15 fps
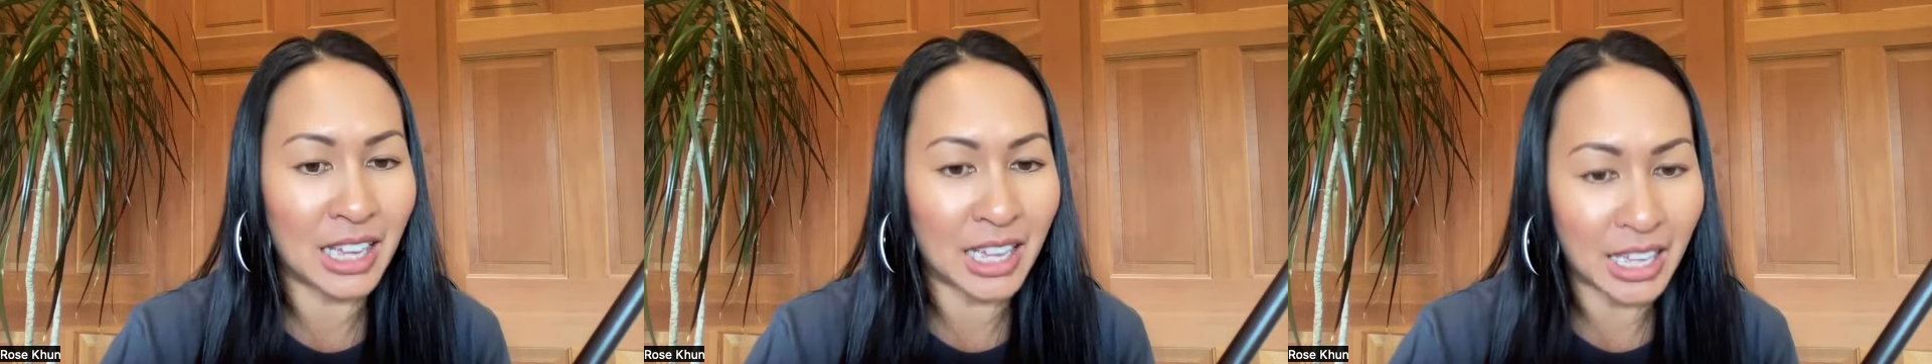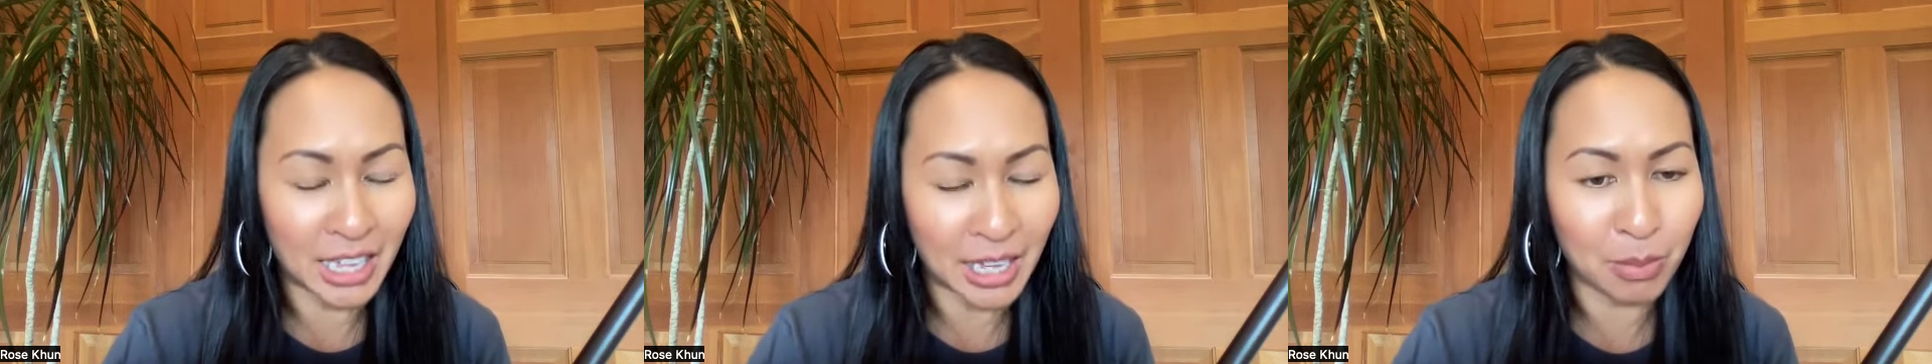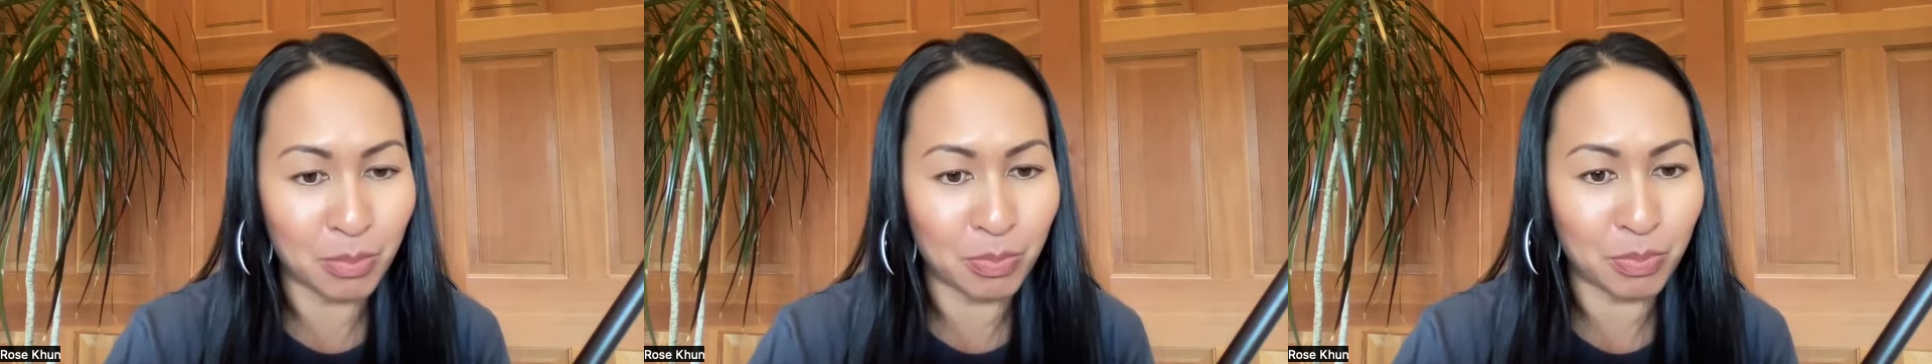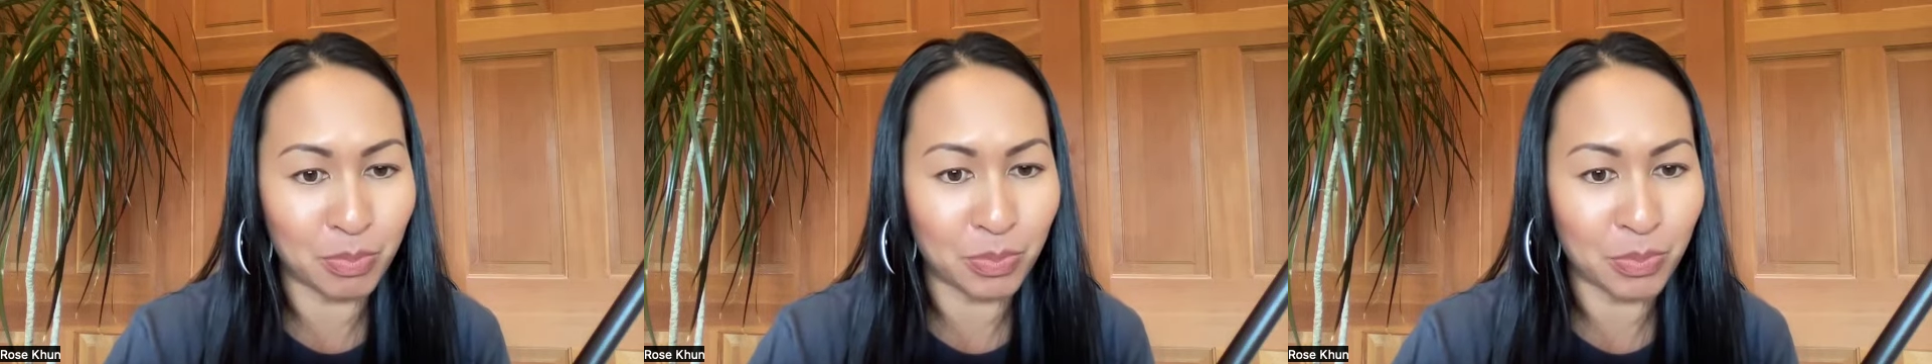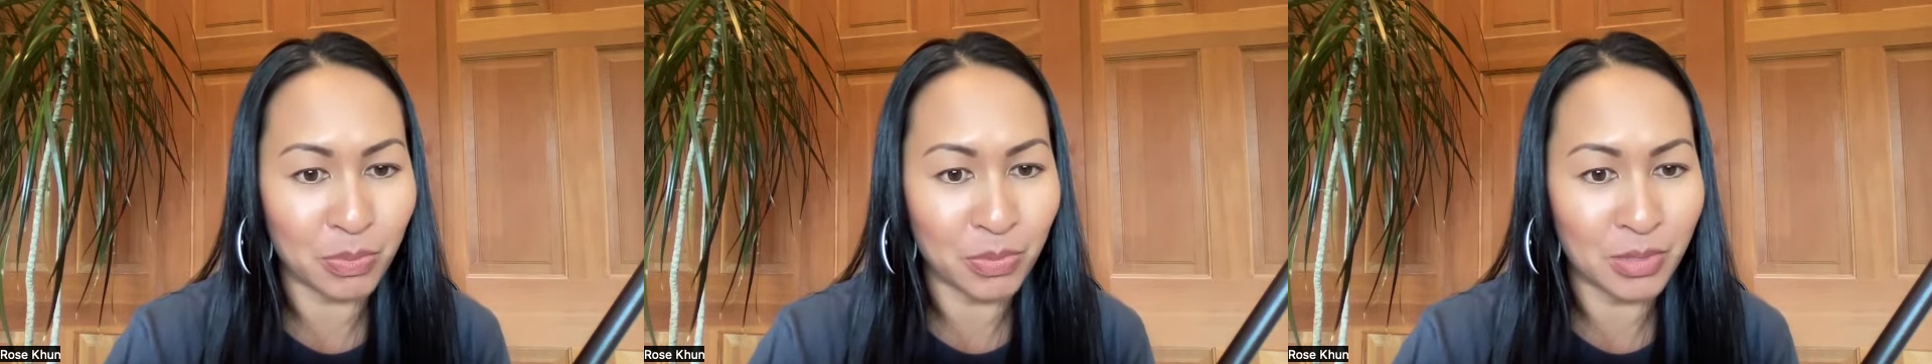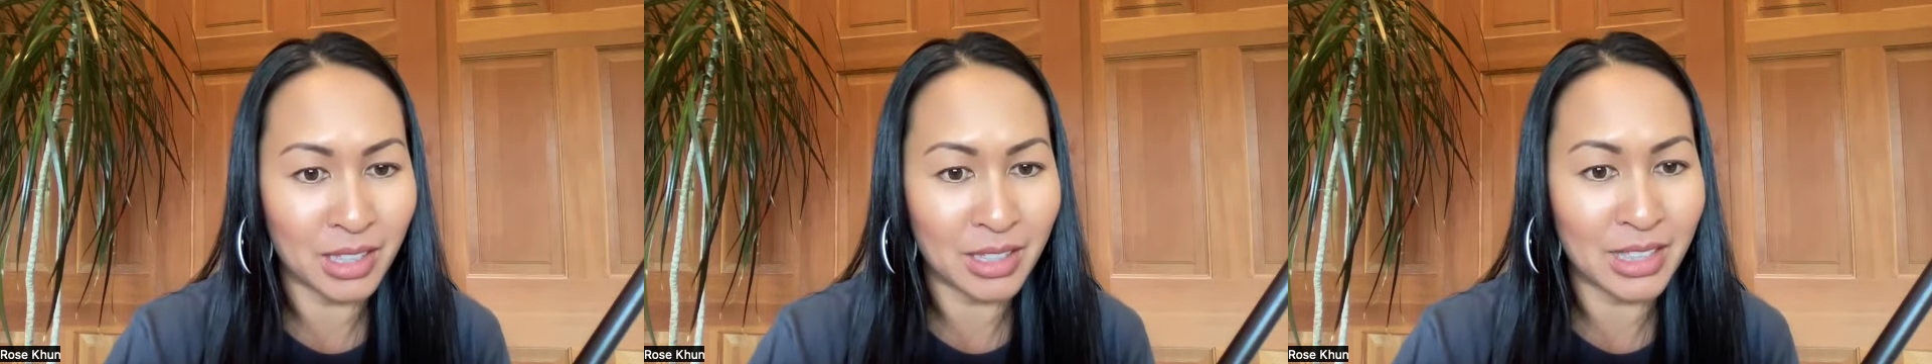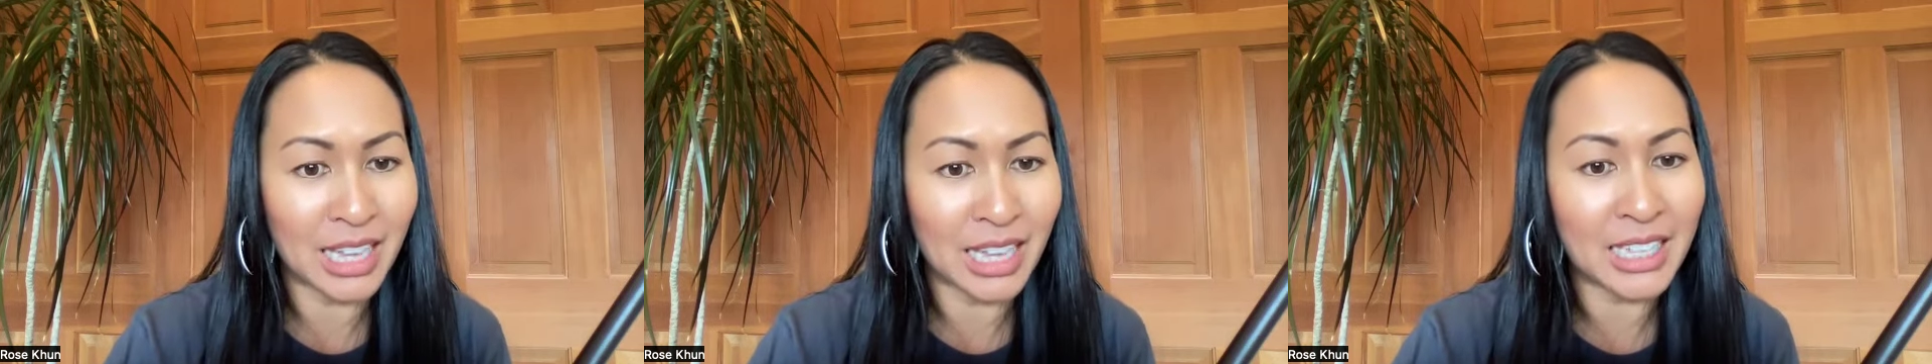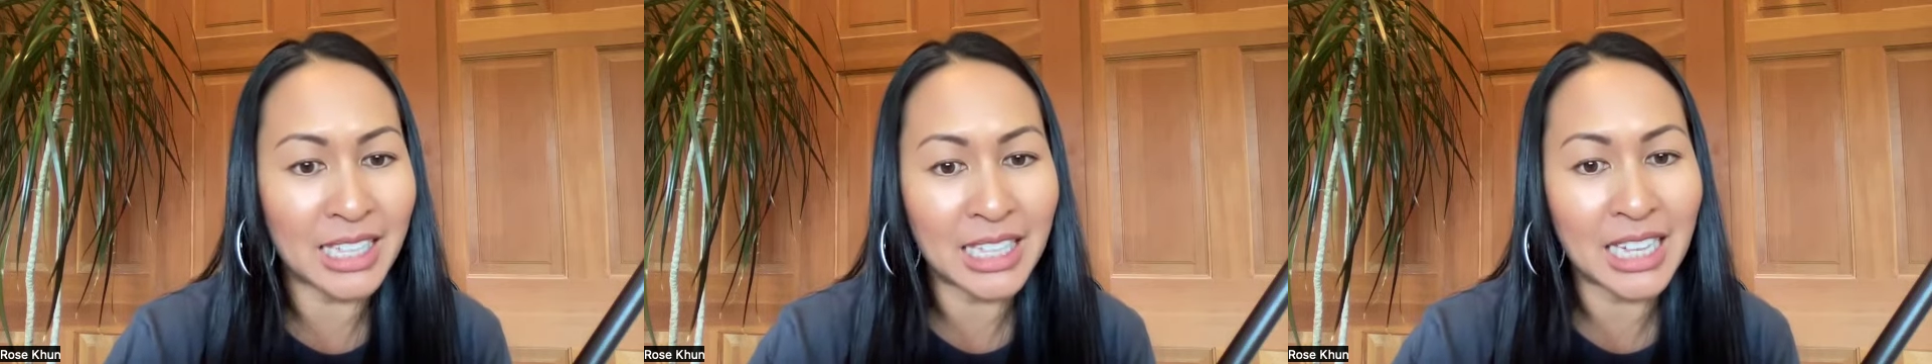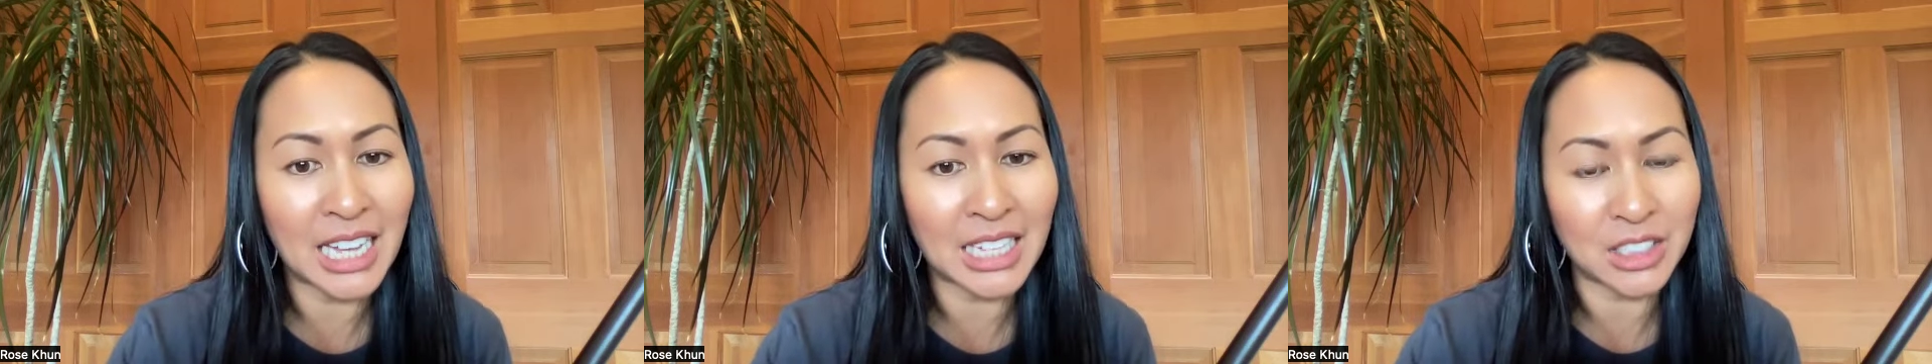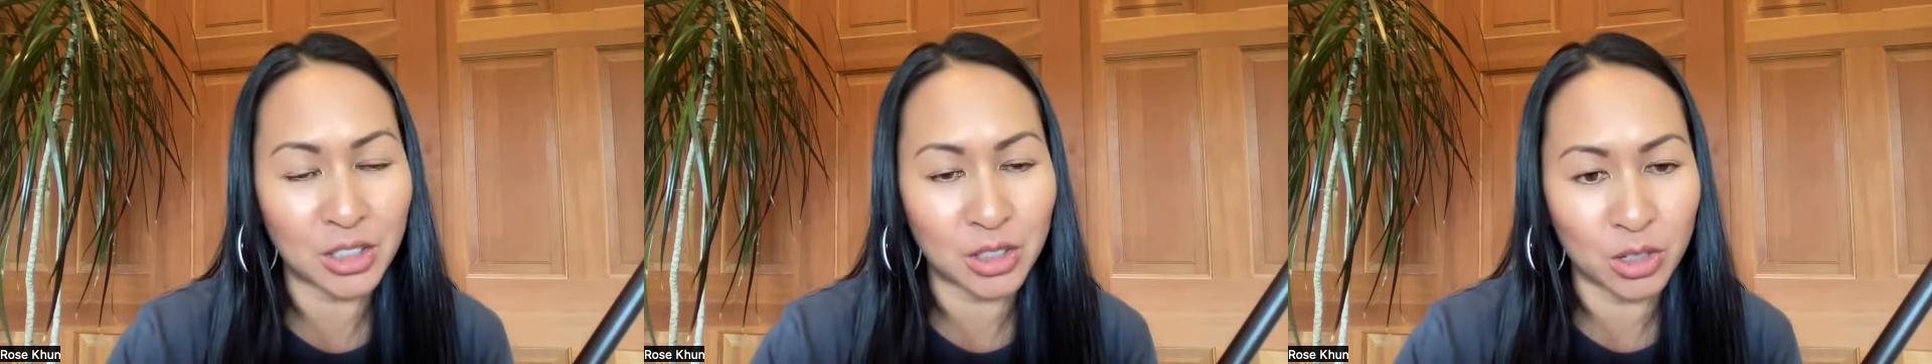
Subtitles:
him that he has to